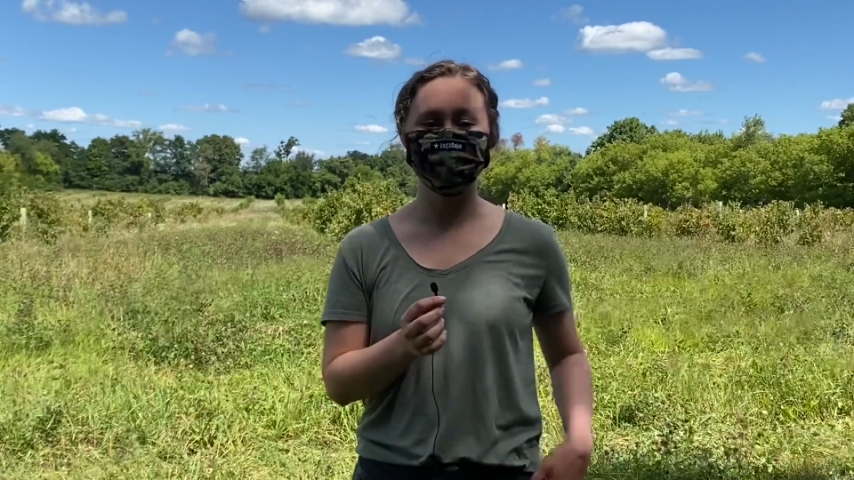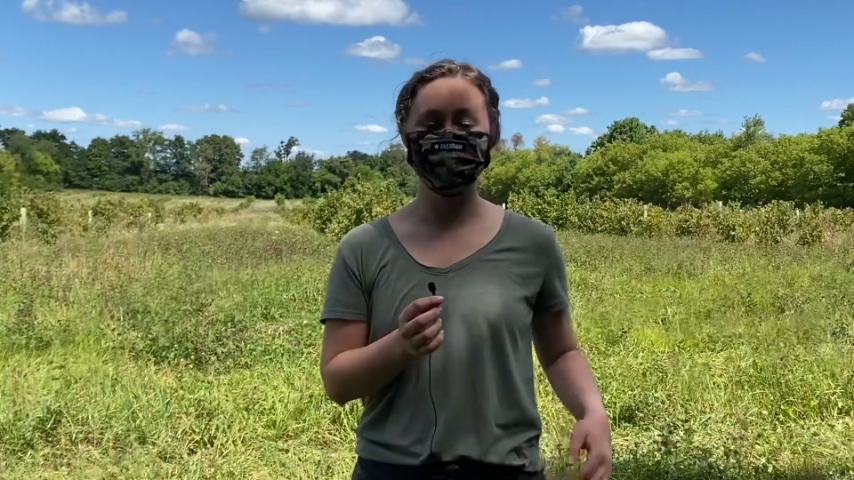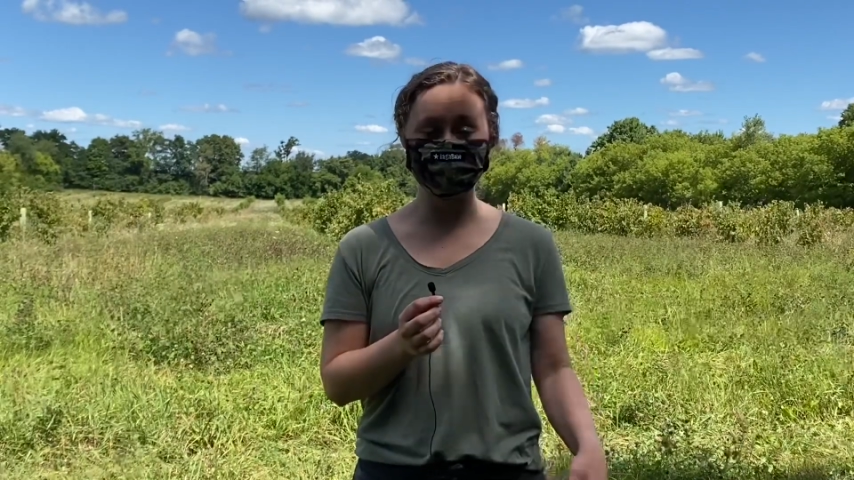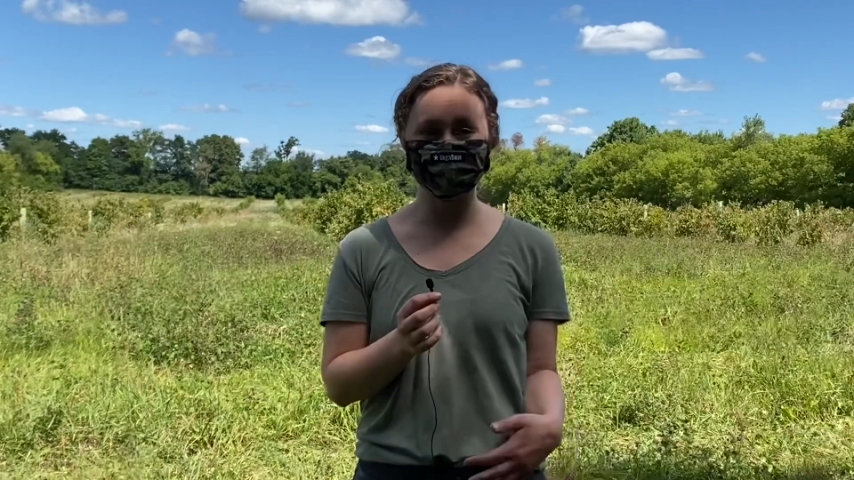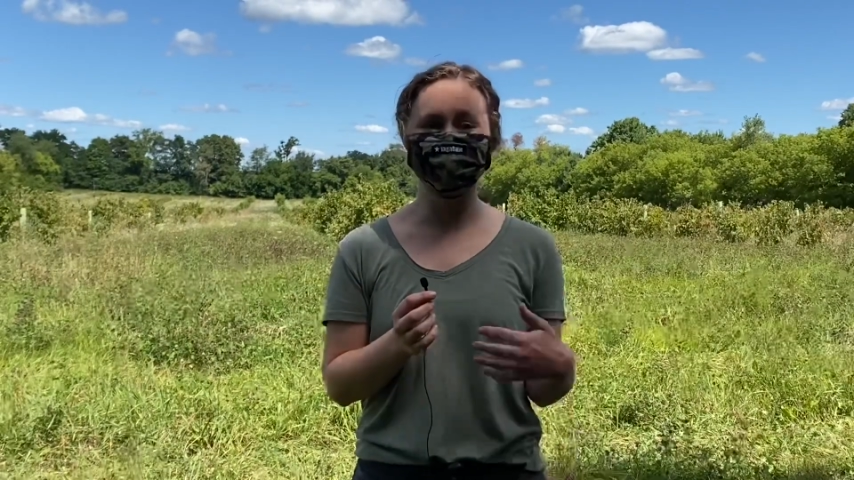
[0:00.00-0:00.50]

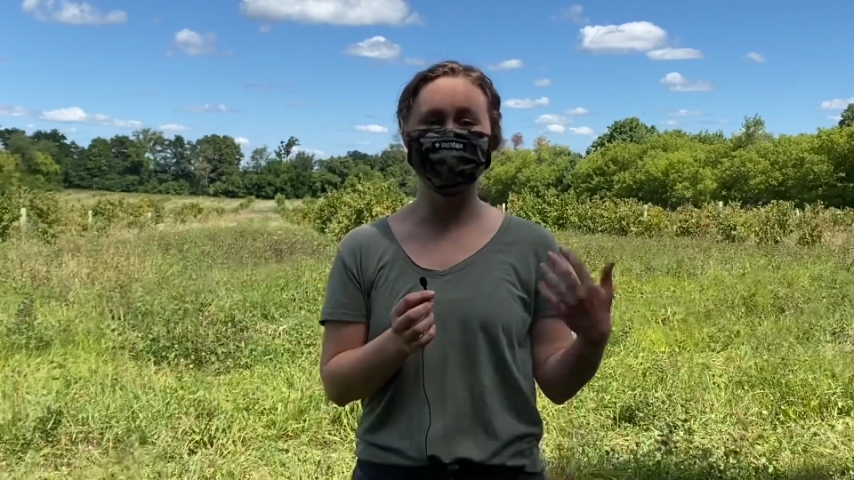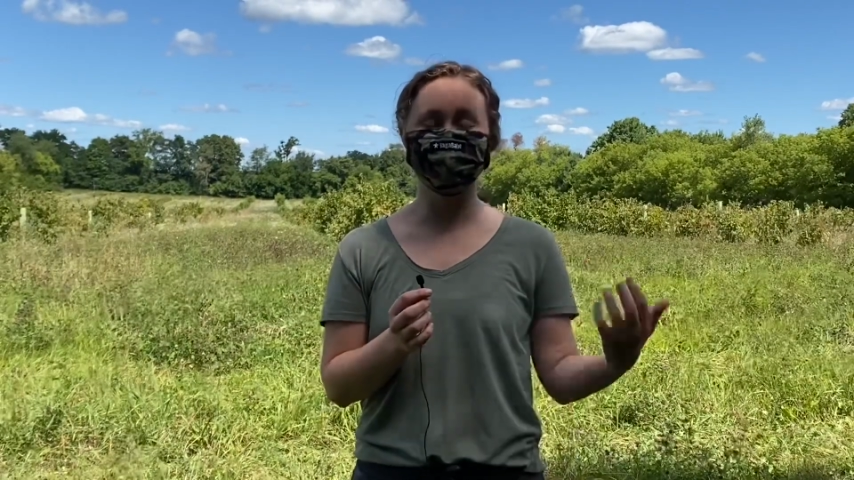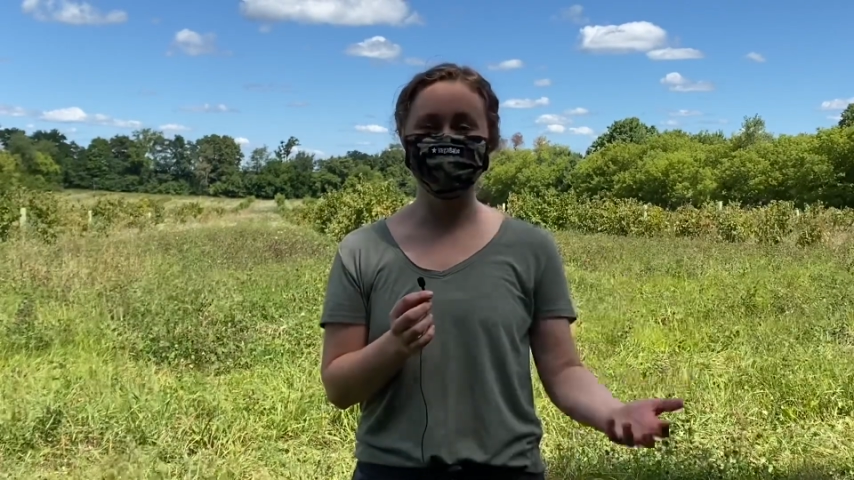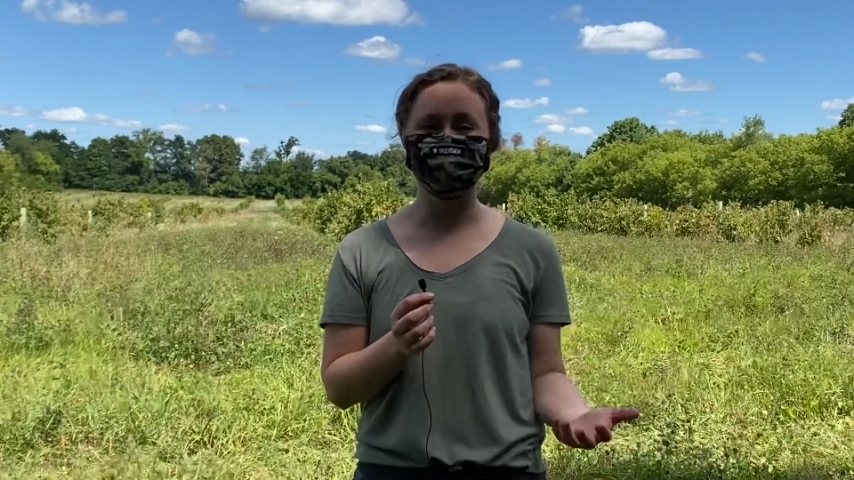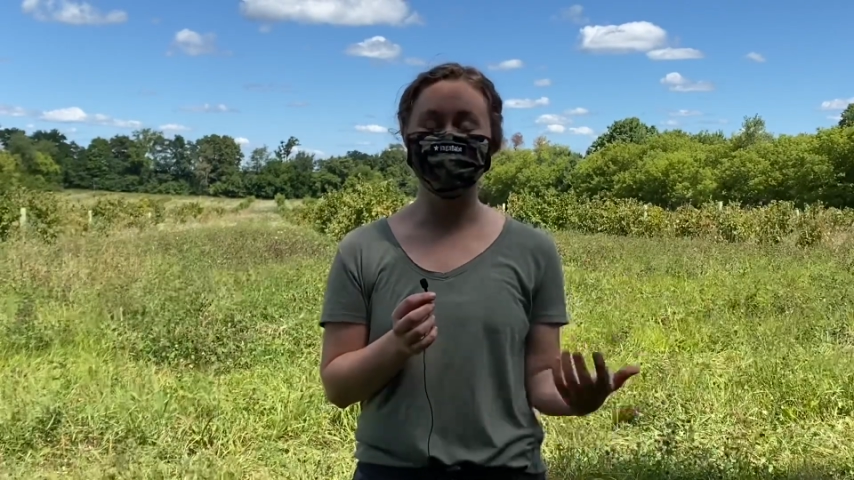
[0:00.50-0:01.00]
the
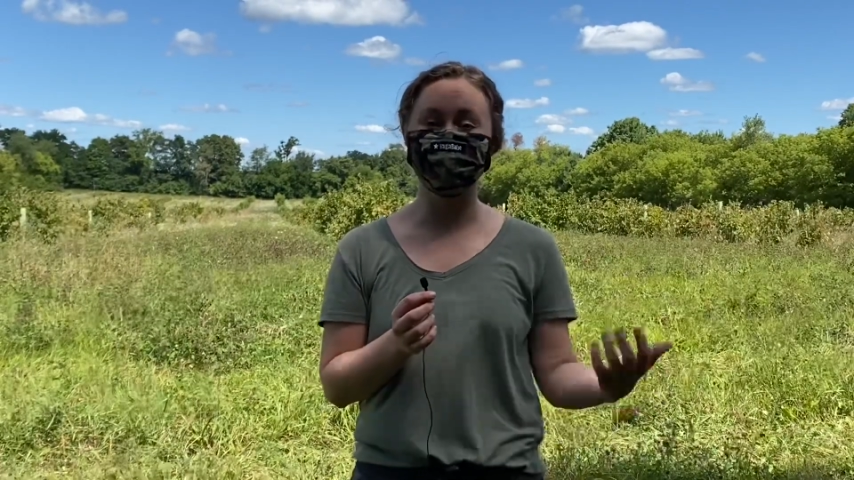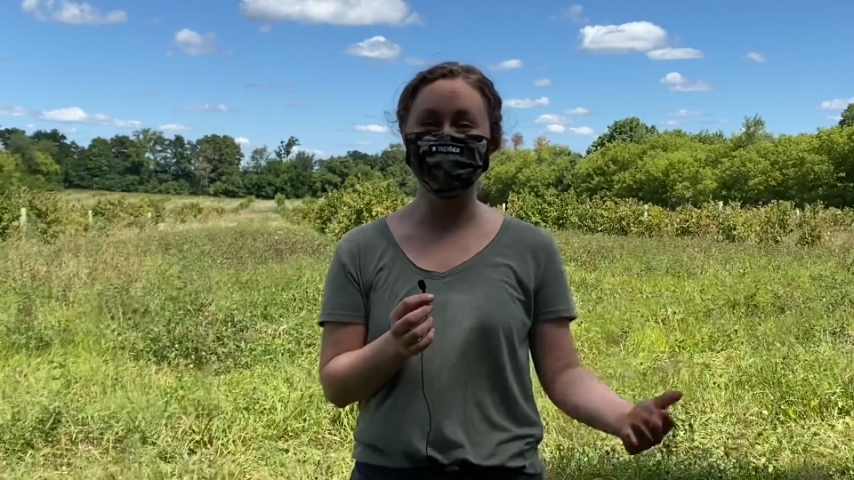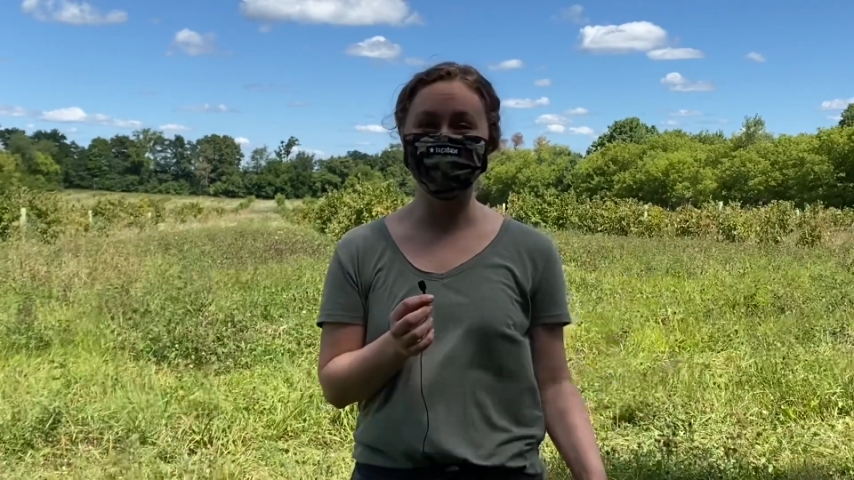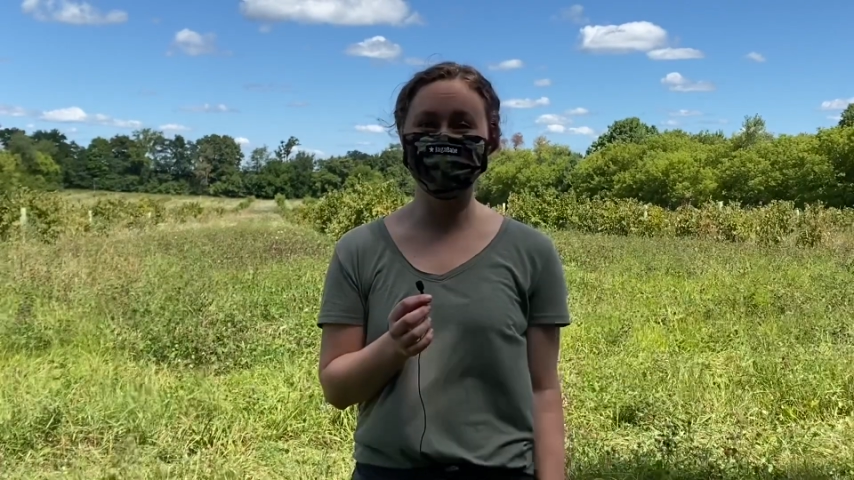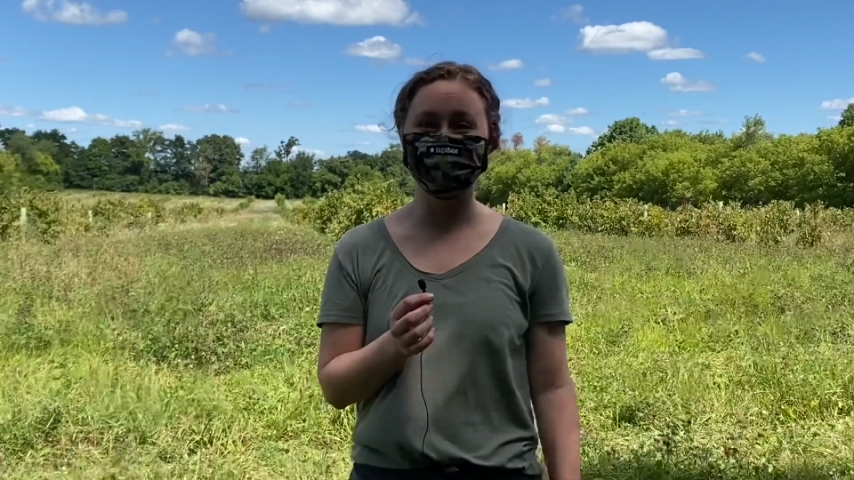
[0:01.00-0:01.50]
benefits of
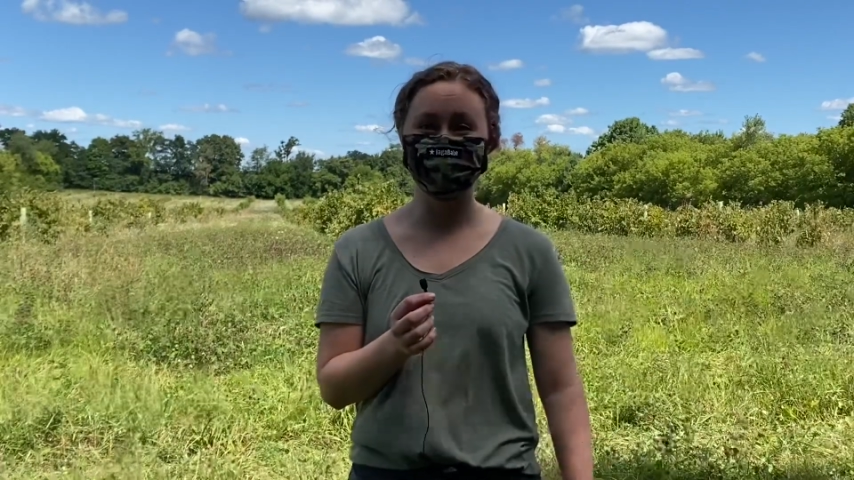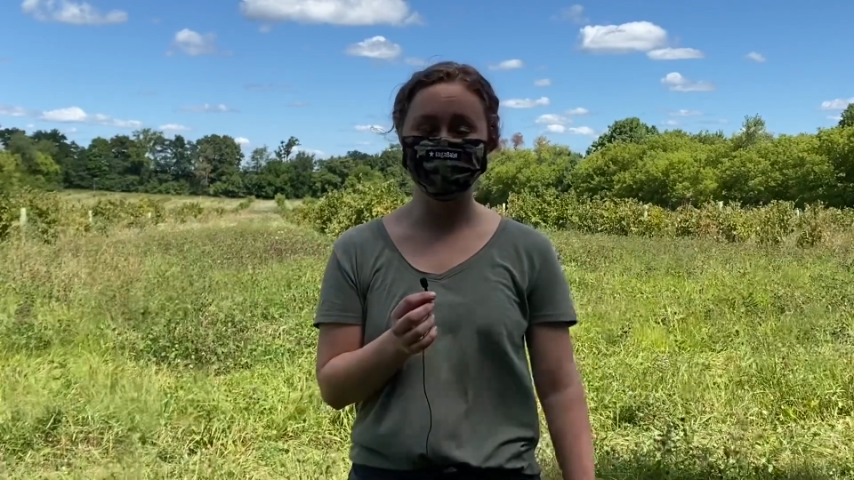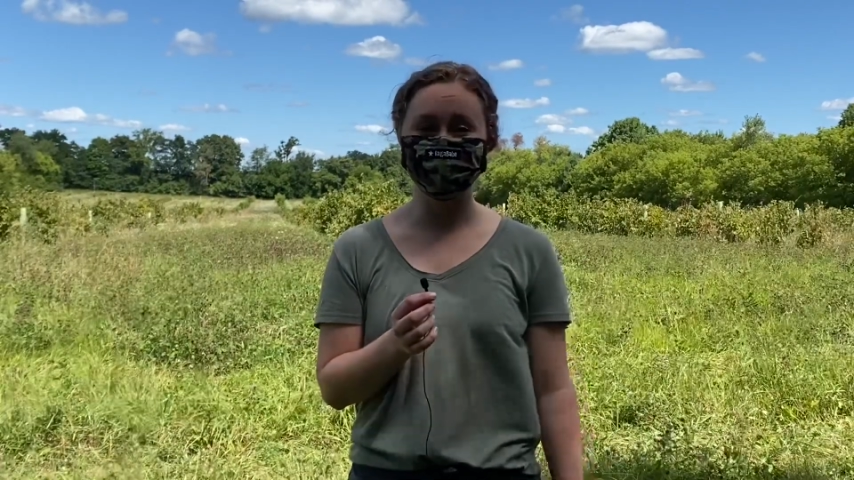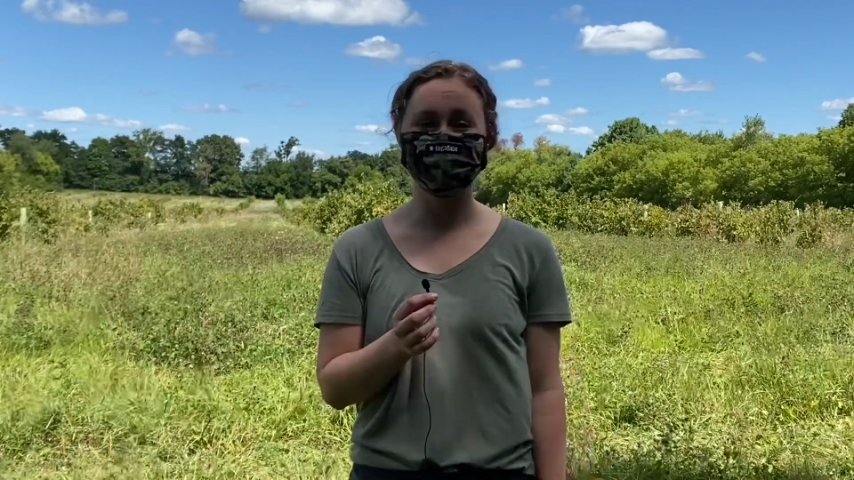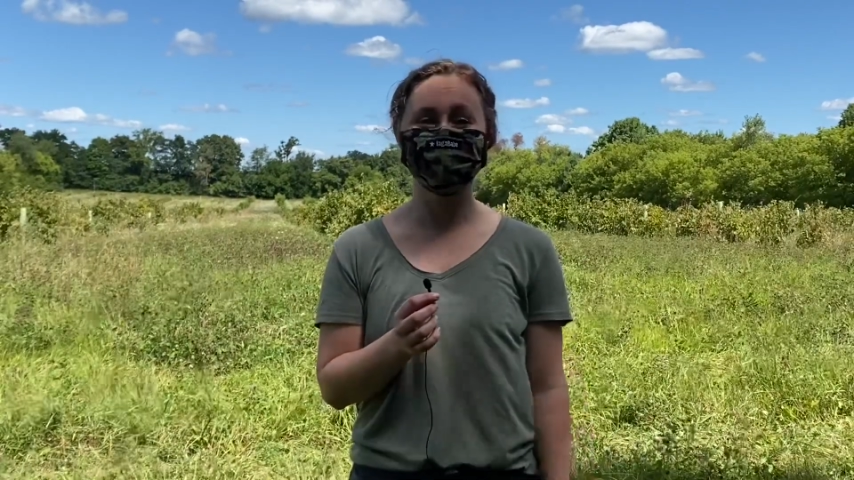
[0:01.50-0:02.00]
accumulating it